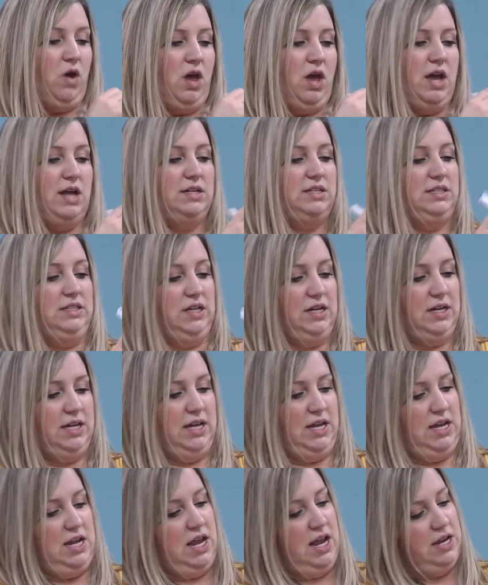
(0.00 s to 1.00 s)
and suck
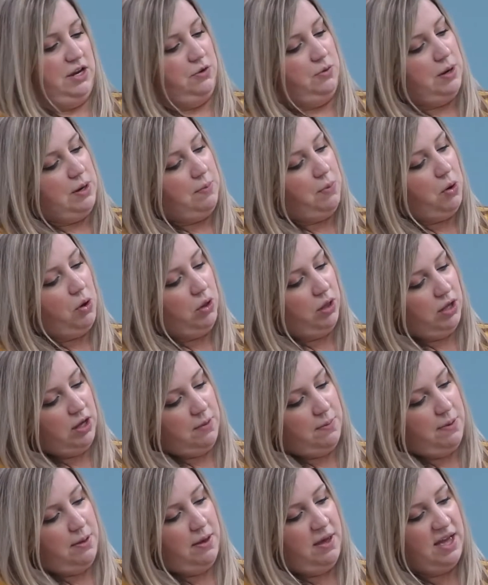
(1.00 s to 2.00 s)
in, and you want to pull it
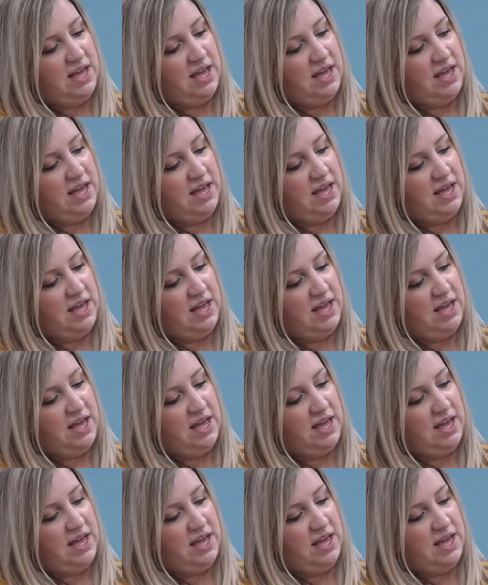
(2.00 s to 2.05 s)
up